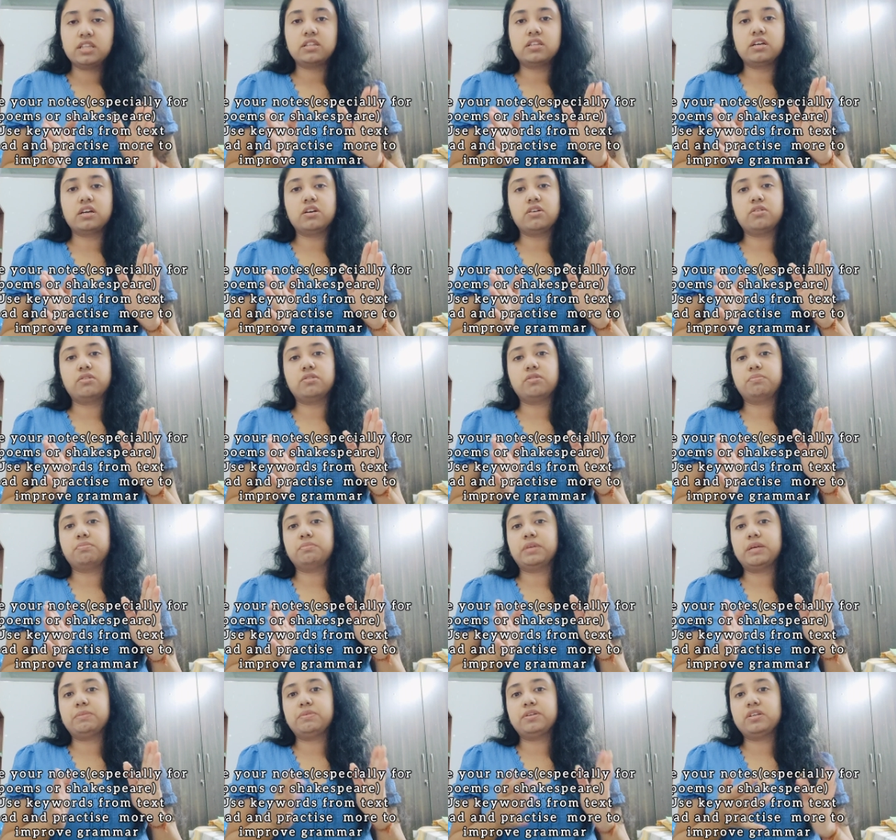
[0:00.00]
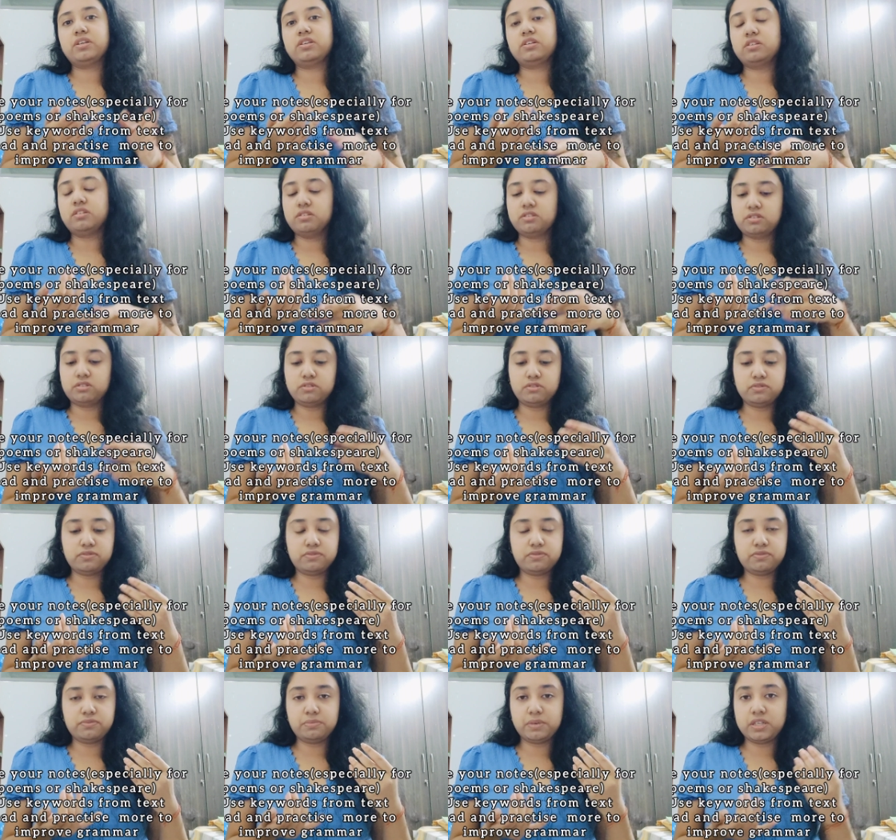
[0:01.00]
Now, maybe
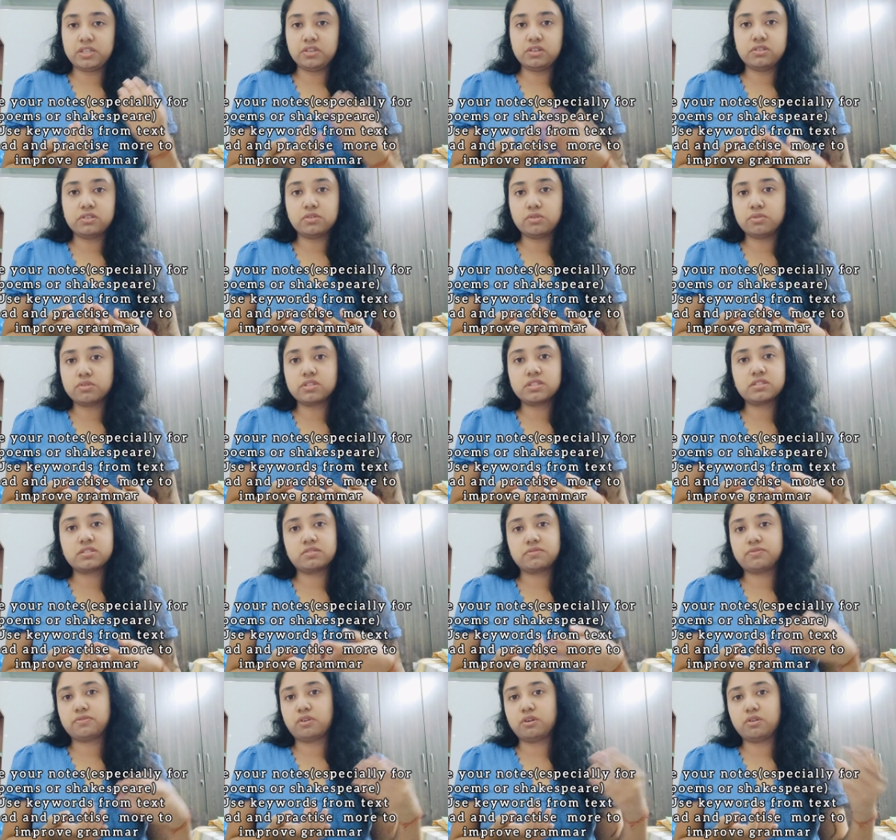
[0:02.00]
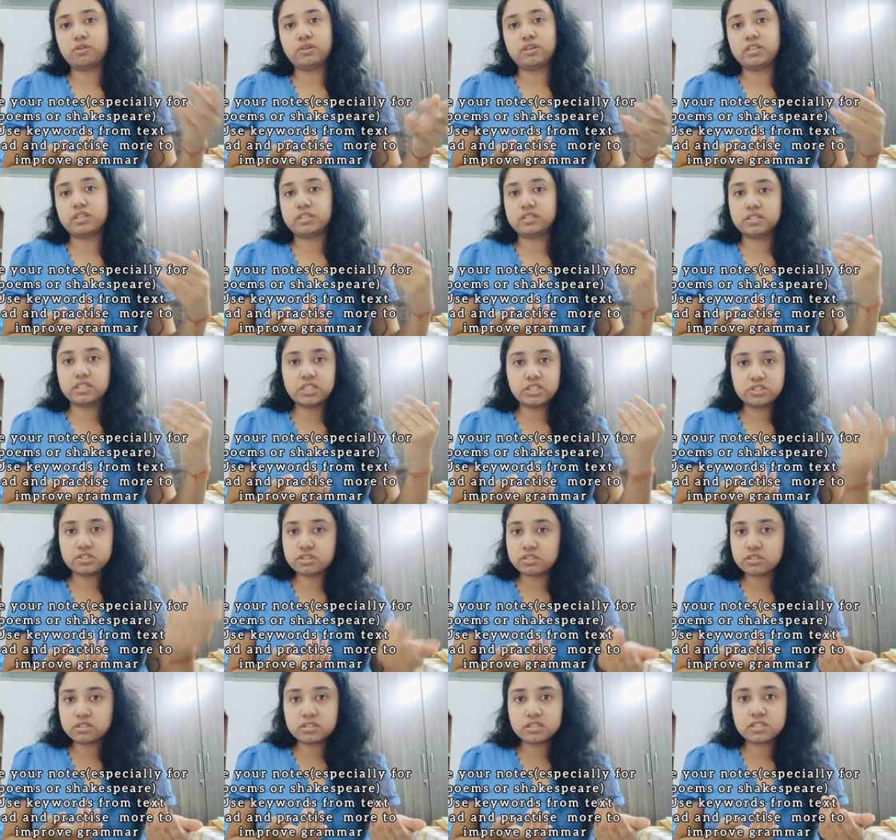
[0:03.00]
you've made your notes following
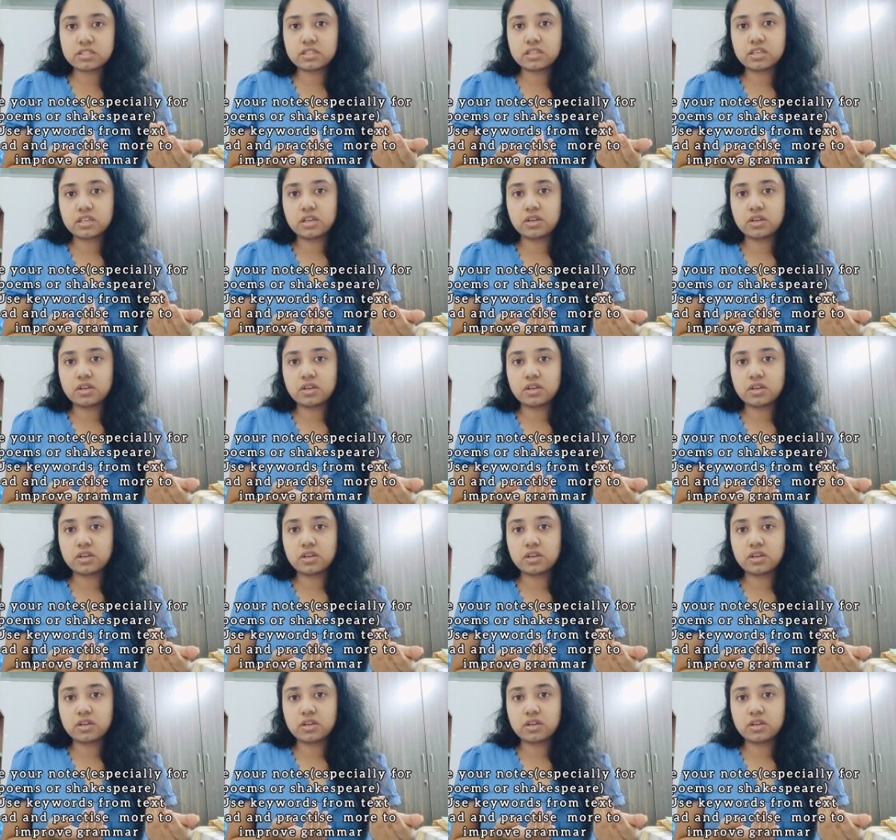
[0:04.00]
teachers,